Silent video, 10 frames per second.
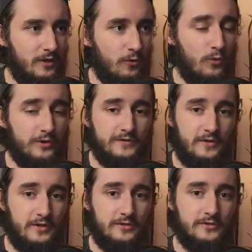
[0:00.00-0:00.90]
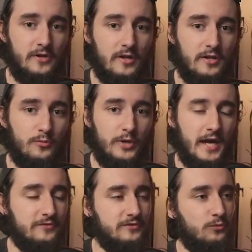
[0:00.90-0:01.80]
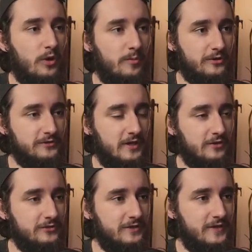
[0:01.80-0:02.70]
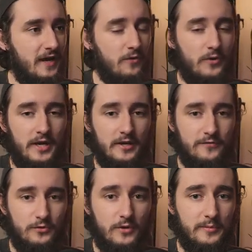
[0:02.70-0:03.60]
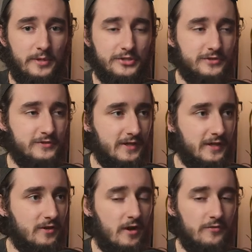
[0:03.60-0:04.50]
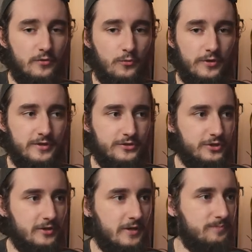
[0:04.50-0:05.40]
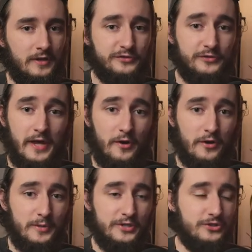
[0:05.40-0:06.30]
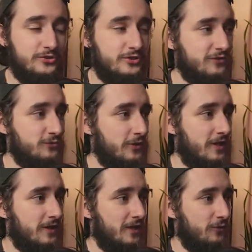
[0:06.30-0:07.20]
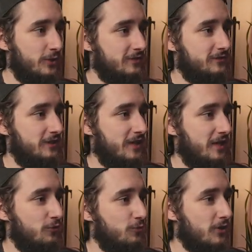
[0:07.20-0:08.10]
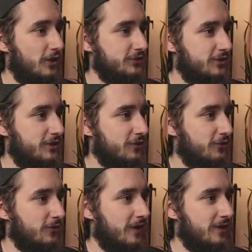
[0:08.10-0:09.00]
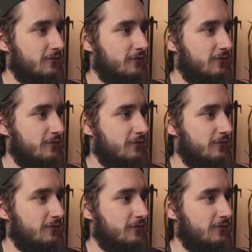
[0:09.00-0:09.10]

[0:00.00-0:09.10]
Once they're in this column, we have some webhooks that are sent out and a few automations that kick off within Jira. So that automation just ran, and we could see a new project here created